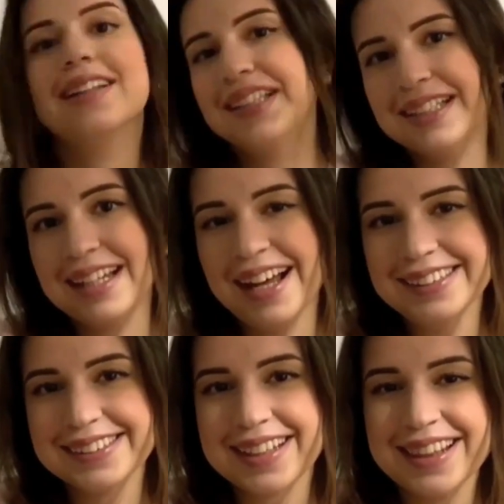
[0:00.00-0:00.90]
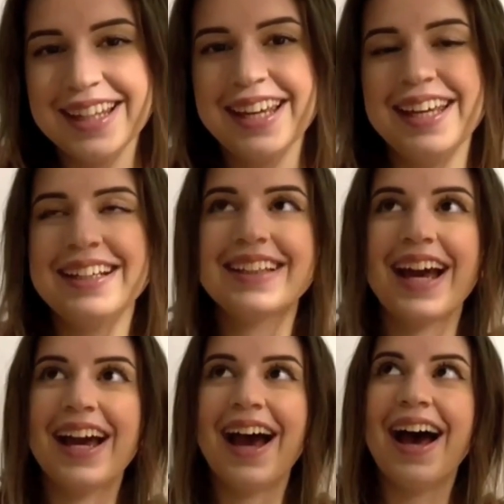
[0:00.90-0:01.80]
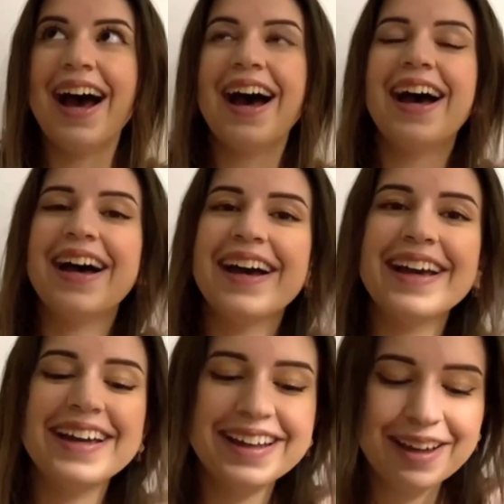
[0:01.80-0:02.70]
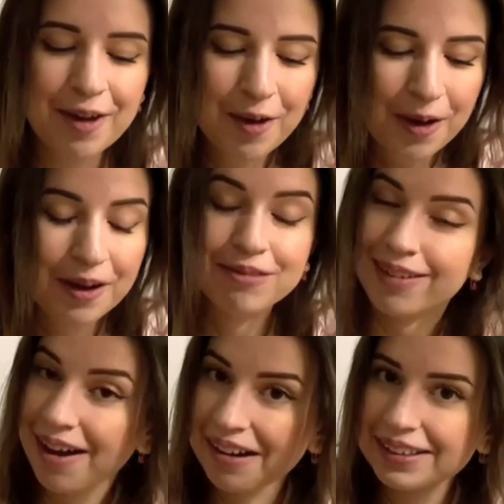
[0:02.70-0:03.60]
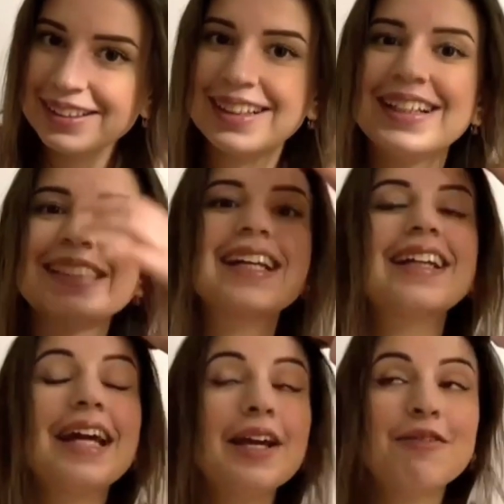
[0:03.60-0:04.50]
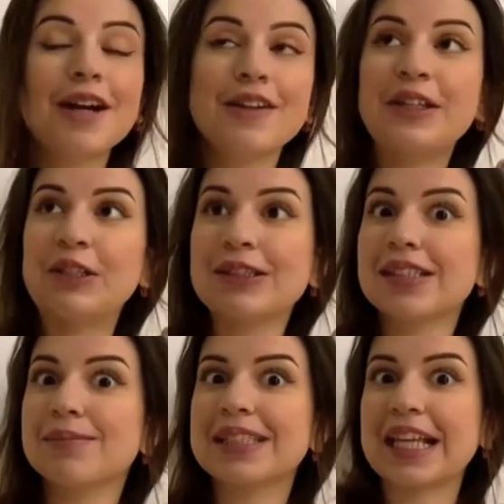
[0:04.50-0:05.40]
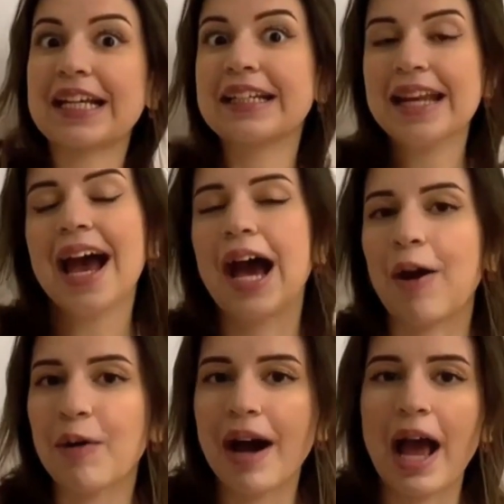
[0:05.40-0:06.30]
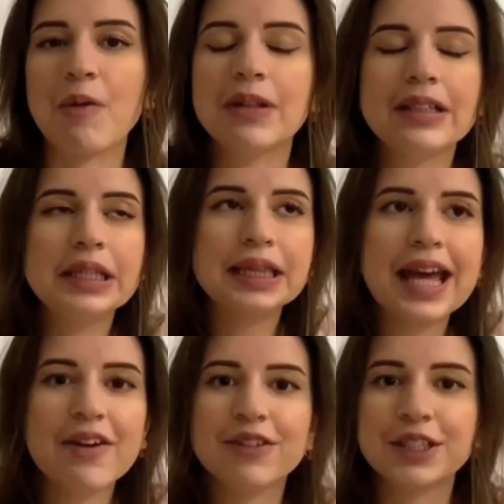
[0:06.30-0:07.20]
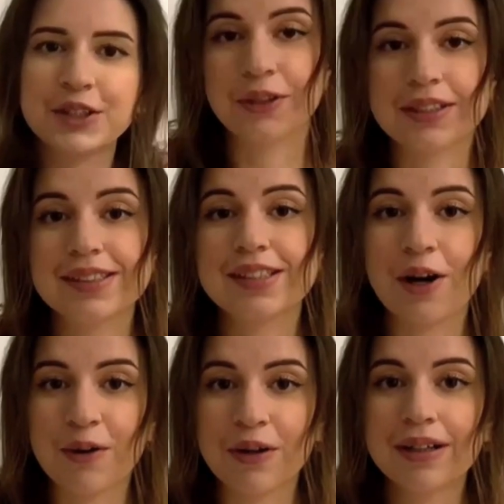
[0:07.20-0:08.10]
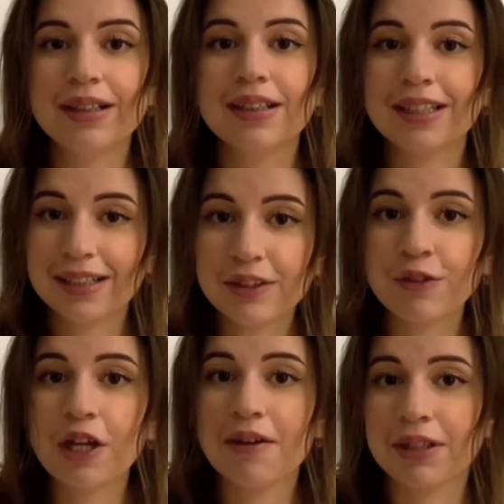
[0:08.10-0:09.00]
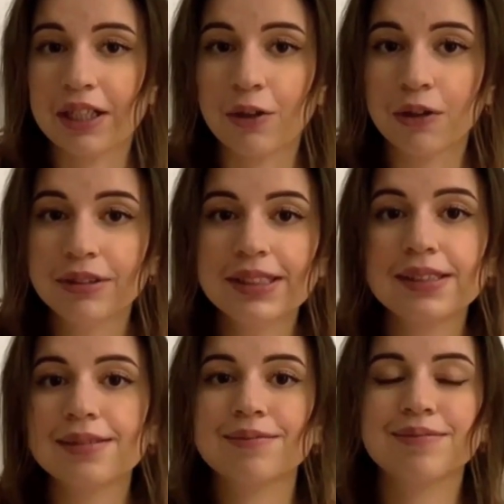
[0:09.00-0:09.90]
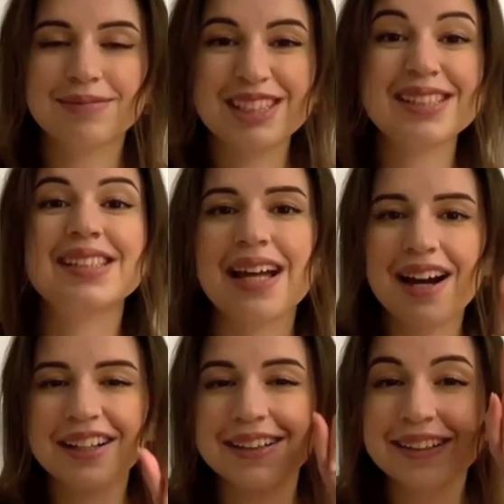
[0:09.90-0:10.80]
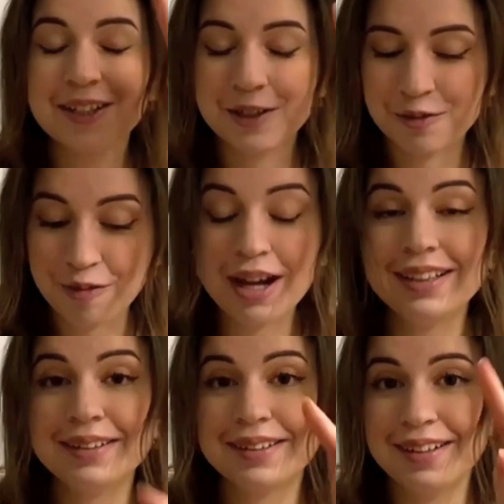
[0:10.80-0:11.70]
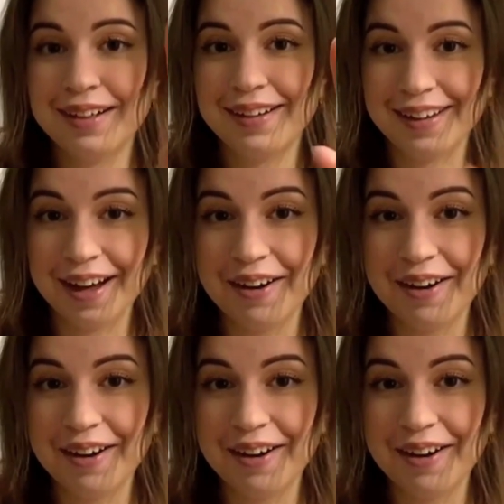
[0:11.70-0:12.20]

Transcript: last thing that I learned is that if I don't do something now, I will never do it. So if you have any goals, start right now.